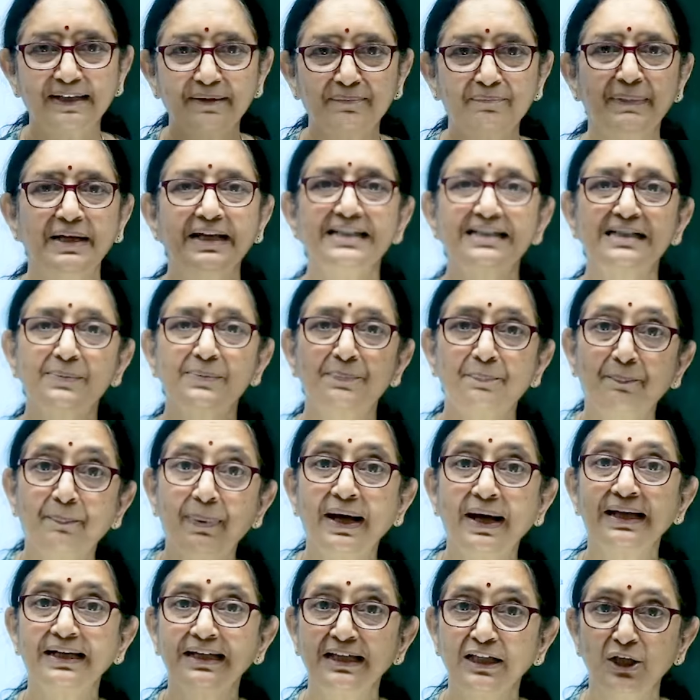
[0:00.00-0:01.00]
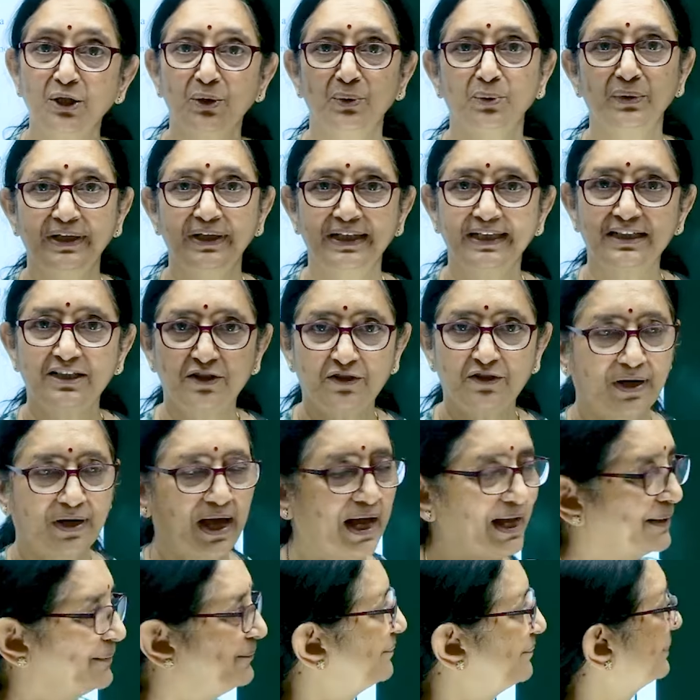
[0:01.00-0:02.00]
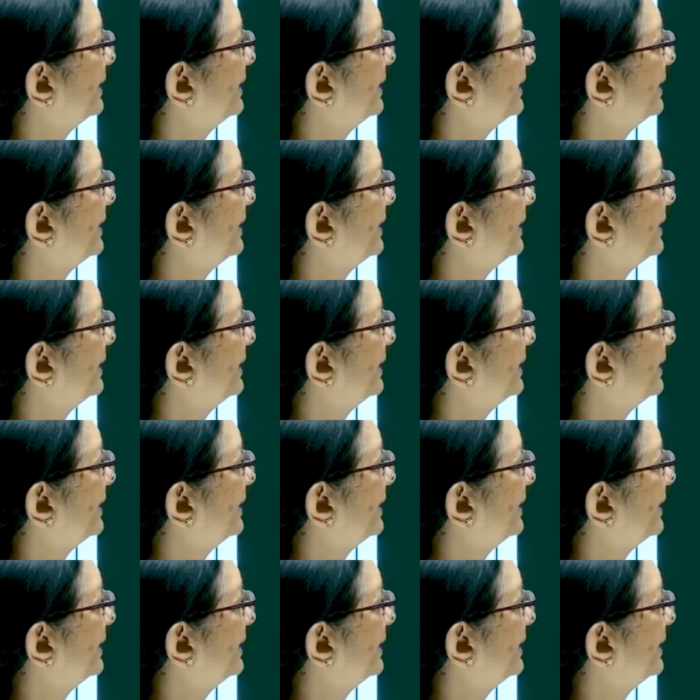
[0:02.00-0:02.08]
means per unit time.